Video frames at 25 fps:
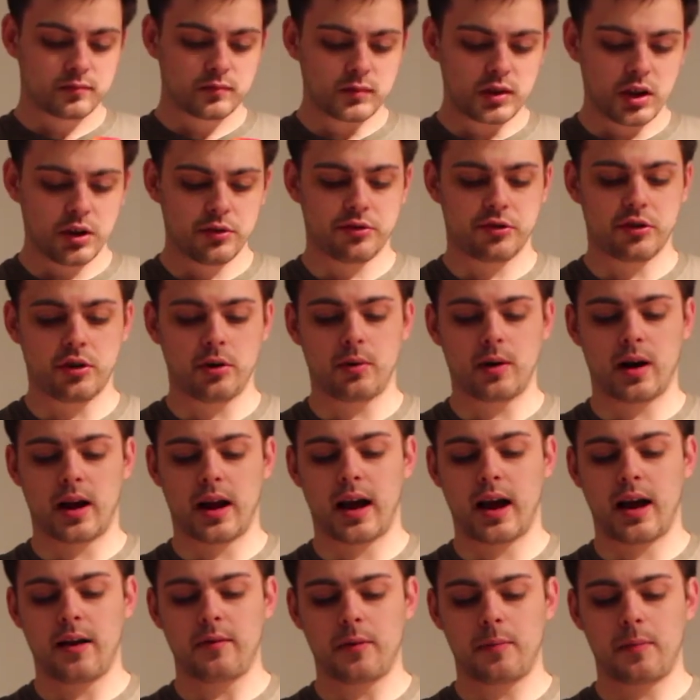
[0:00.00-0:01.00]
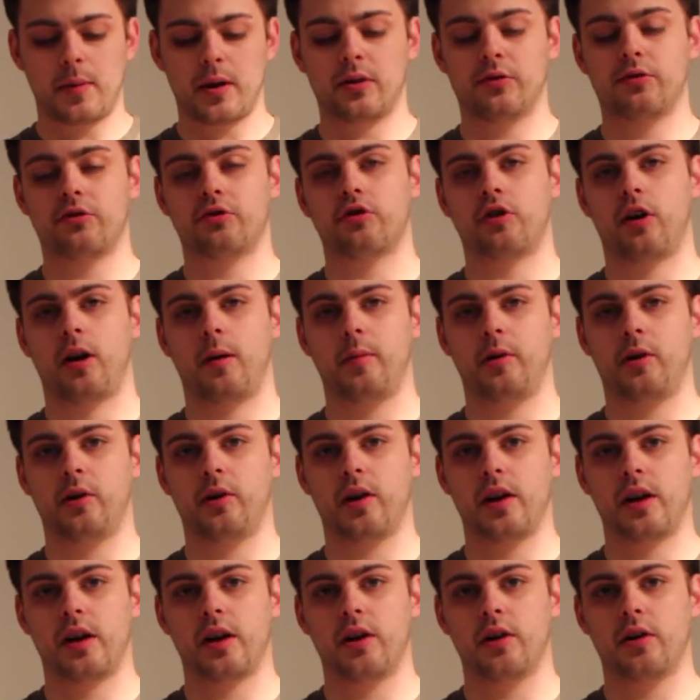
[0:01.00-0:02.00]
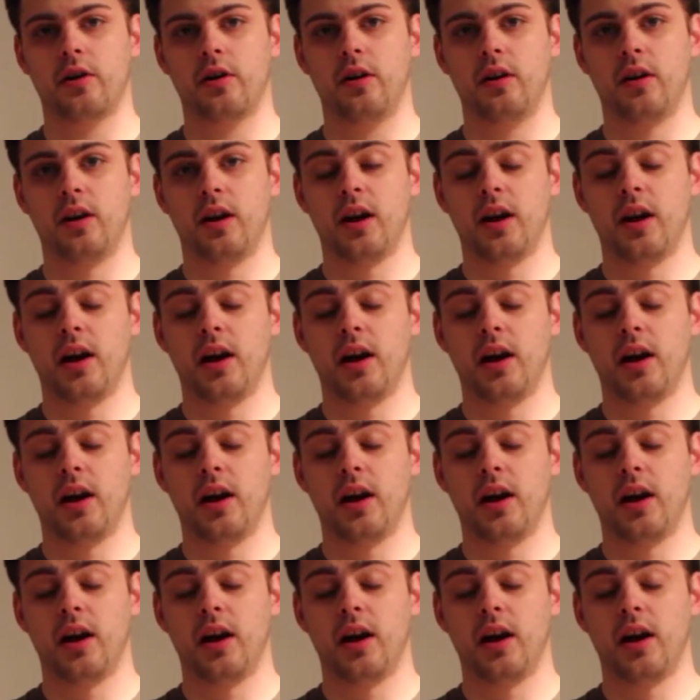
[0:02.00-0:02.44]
So, I have a big strawberry here.